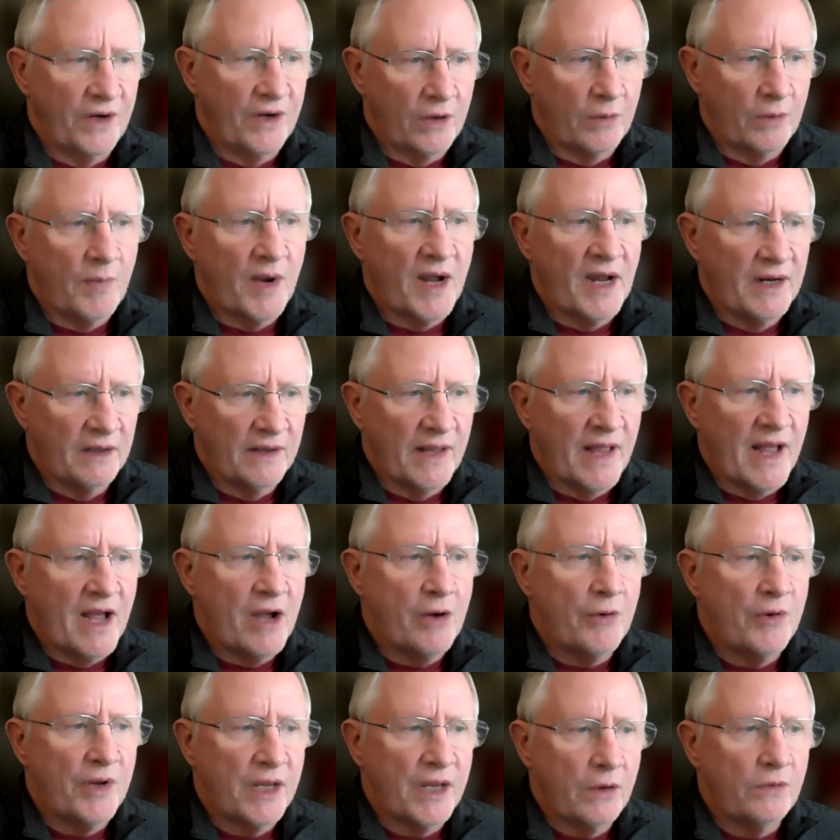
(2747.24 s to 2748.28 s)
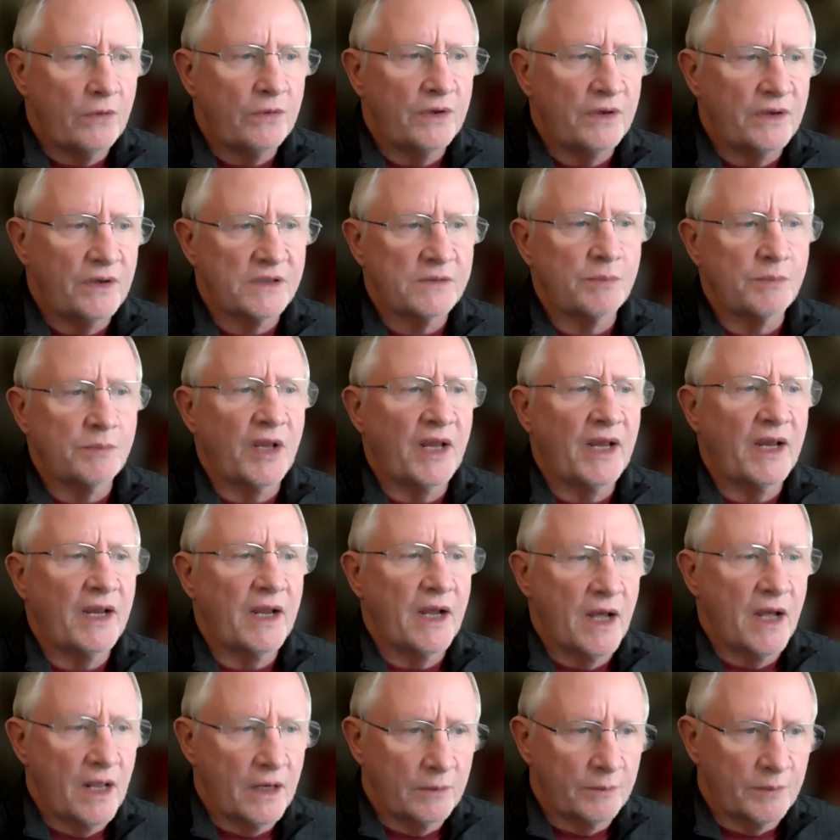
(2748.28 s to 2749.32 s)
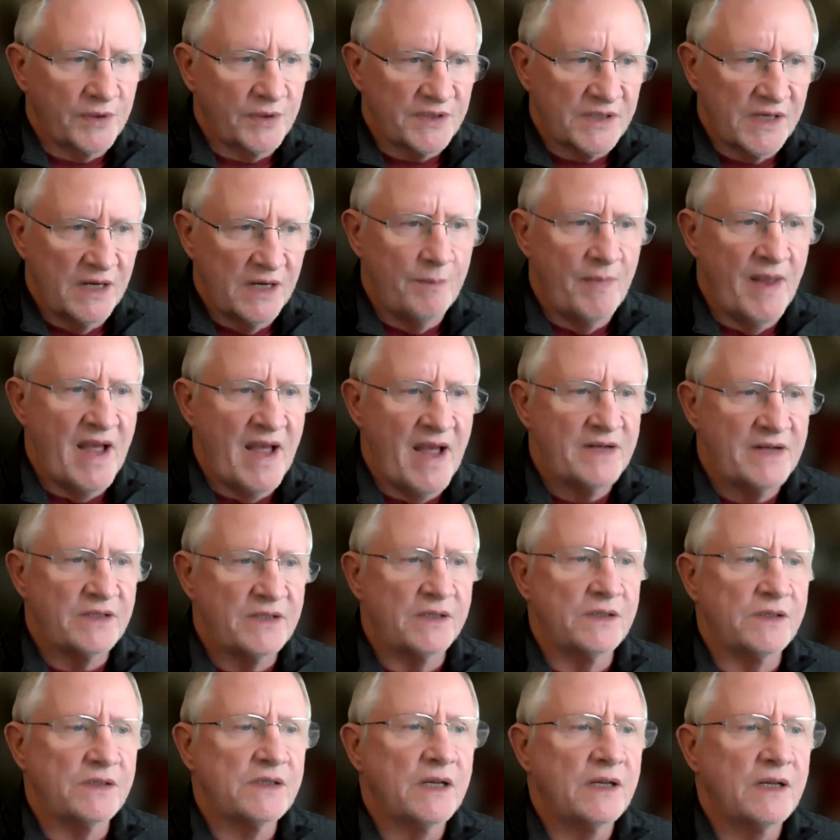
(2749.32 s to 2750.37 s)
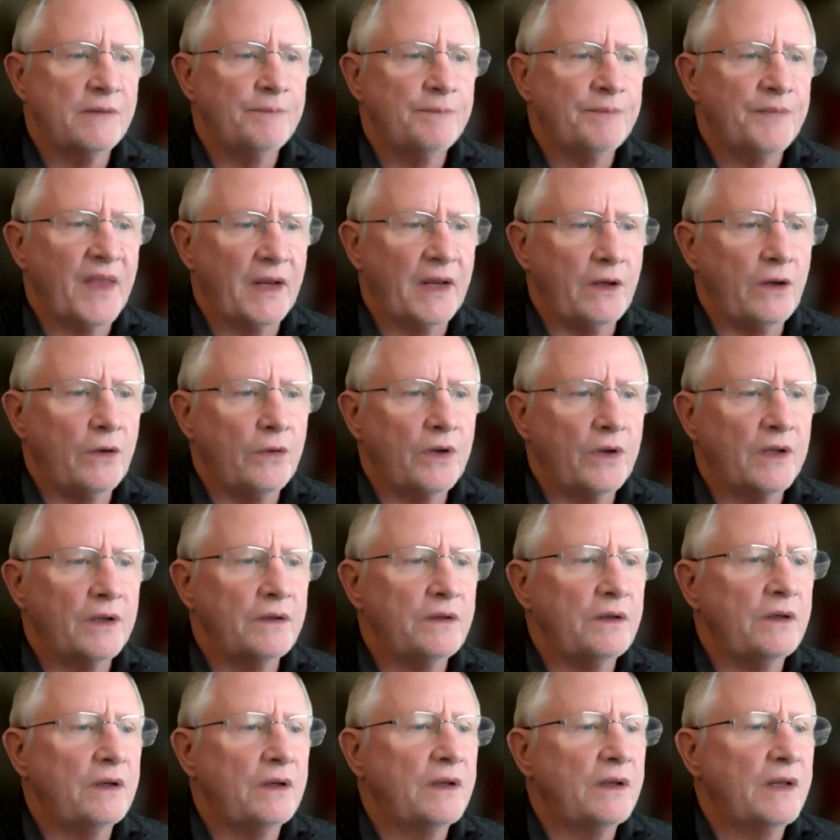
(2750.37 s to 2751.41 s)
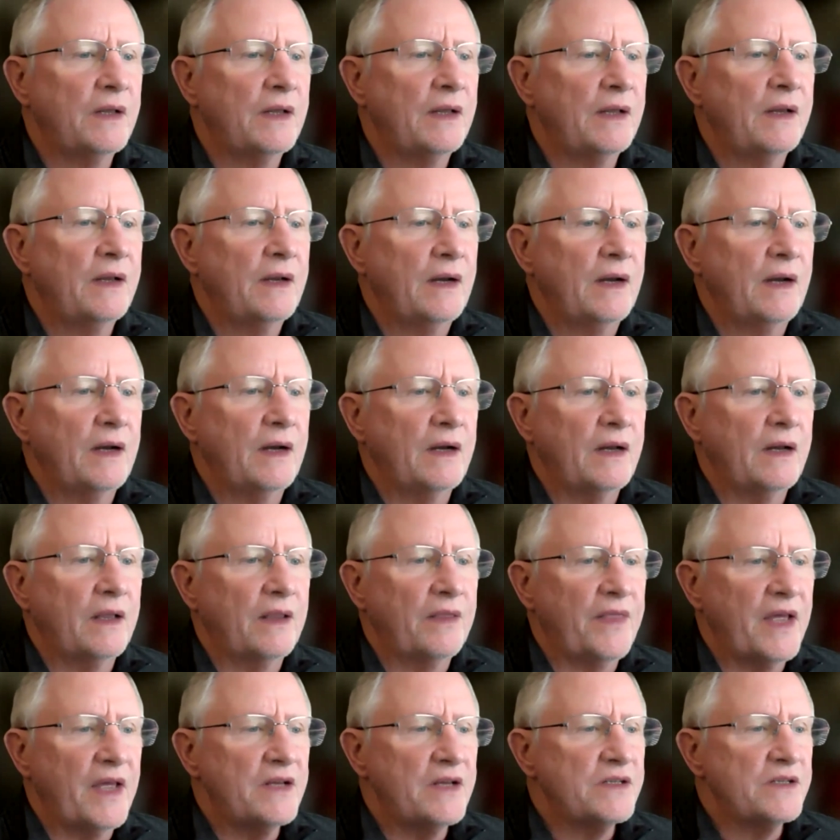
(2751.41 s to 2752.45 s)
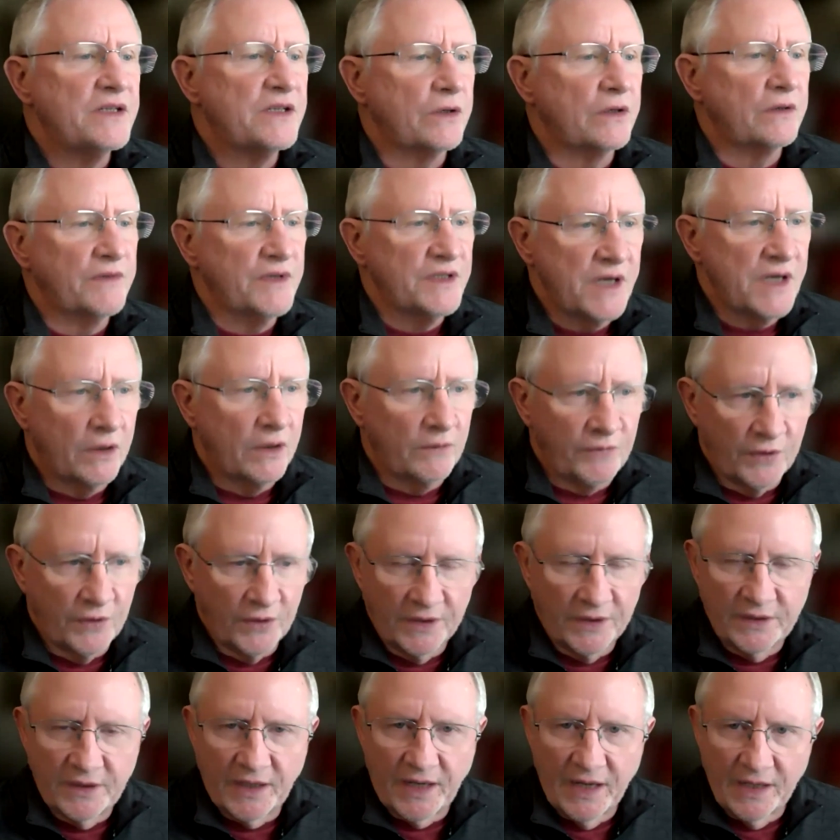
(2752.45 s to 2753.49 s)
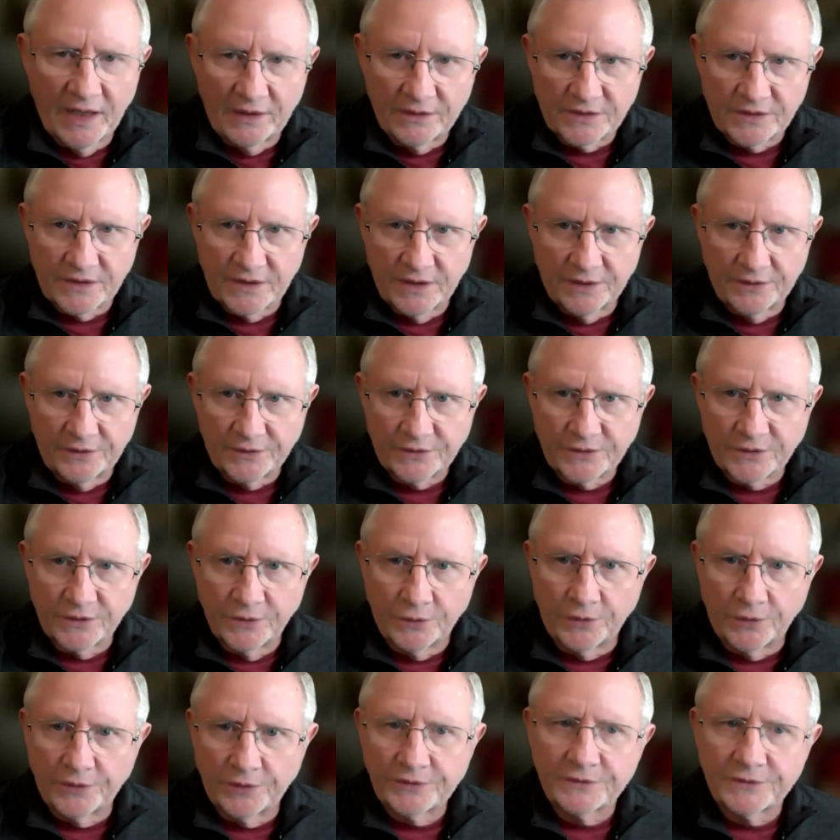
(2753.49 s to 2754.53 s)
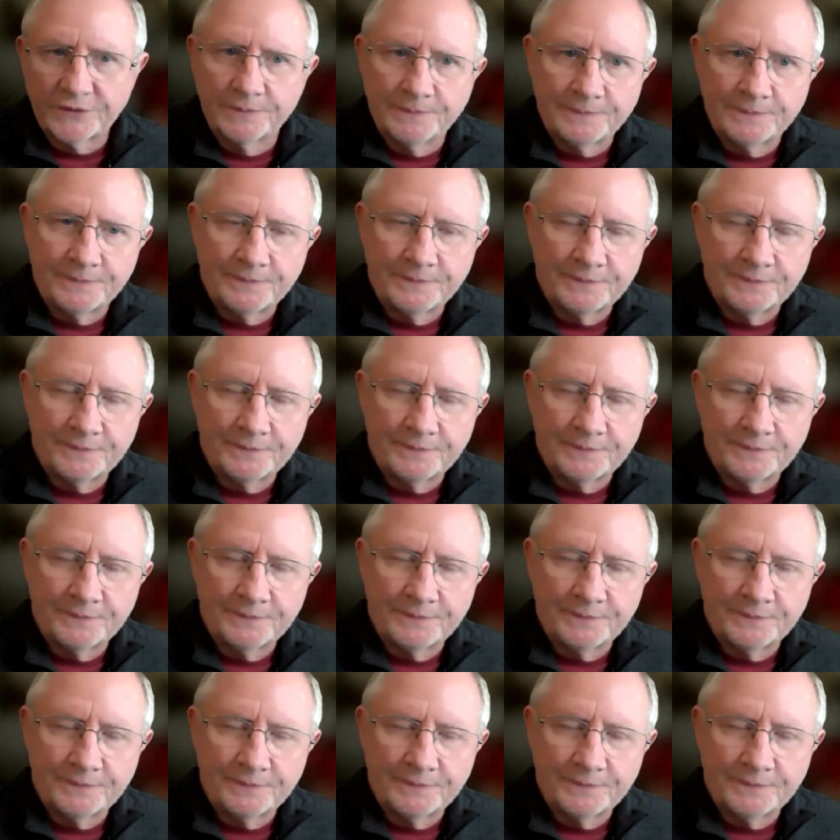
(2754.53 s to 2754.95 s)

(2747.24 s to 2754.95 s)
thereby allowing you to display 100% matches that you can then serve as helpful indicators to other schools?